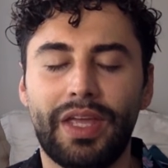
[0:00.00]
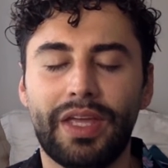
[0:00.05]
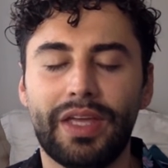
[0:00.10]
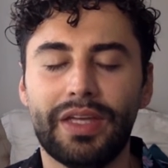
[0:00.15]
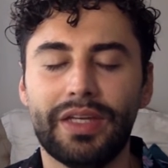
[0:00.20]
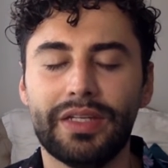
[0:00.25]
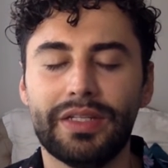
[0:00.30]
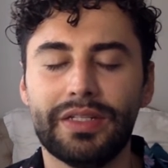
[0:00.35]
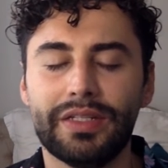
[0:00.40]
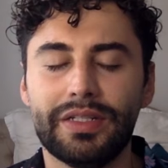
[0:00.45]

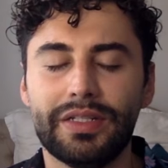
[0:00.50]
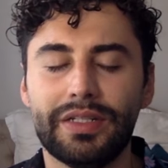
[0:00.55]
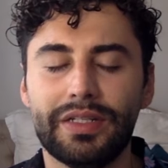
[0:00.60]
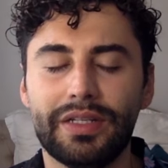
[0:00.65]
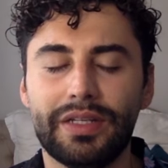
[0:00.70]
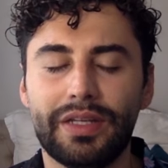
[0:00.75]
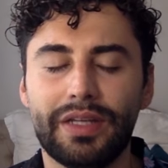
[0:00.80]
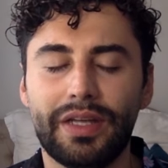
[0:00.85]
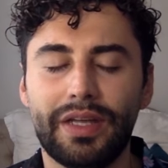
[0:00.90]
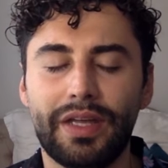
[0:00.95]
and
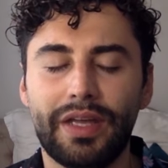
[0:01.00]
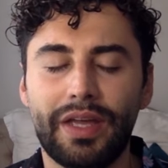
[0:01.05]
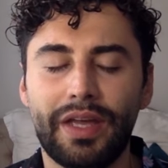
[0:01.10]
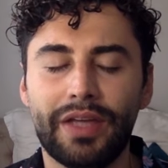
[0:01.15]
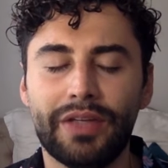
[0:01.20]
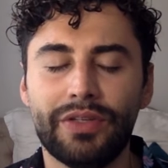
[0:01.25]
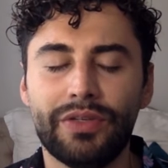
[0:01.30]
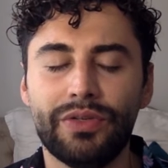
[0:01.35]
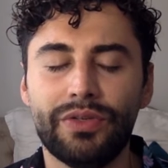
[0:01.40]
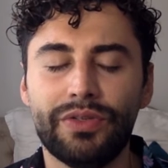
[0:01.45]

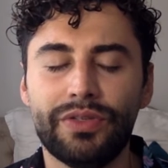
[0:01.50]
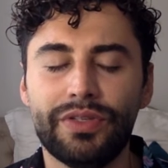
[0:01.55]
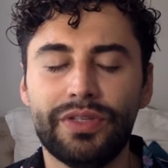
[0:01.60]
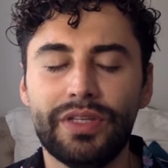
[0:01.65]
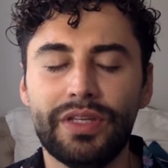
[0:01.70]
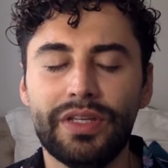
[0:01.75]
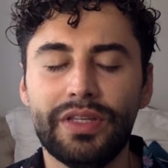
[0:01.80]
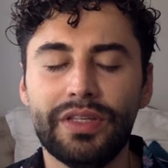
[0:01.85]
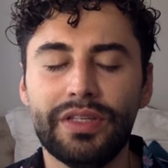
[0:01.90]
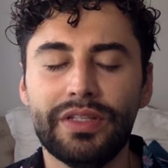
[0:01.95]
as you
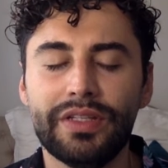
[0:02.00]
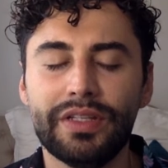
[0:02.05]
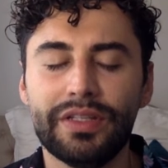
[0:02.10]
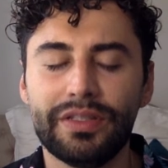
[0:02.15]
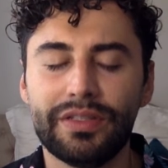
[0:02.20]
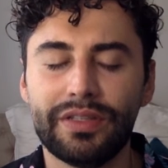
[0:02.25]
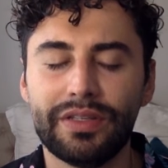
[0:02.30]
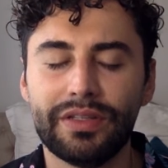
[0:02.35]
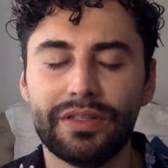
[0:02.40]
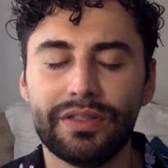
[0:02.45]
see in the
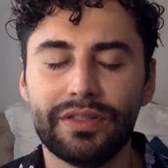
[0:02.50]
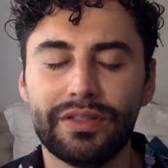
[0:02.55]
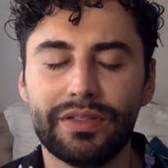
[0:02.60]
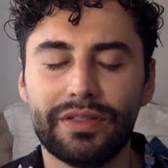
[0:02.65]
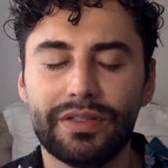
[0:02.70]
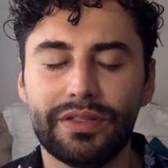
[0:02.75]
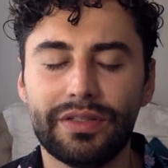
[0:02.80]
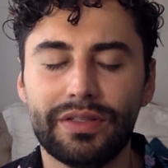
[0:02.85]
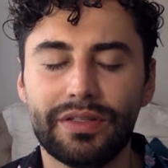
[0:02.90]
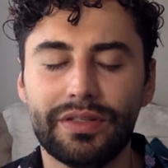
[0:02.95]

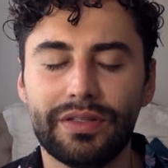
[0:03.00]
distance,